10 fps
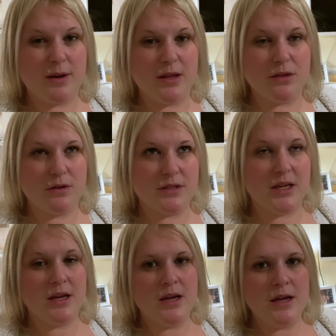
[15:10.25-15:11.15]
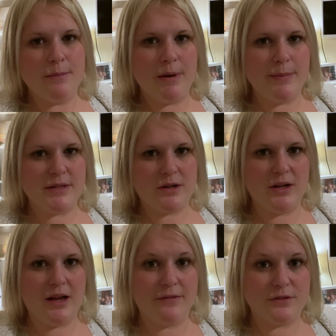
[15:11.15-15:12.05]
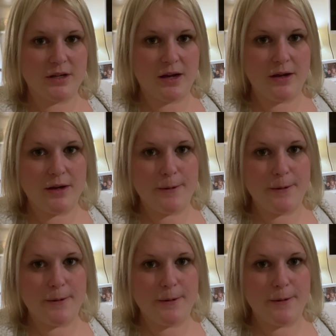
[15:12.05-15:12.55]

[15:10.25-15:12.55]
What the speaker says: 8:30, maybe slightly after,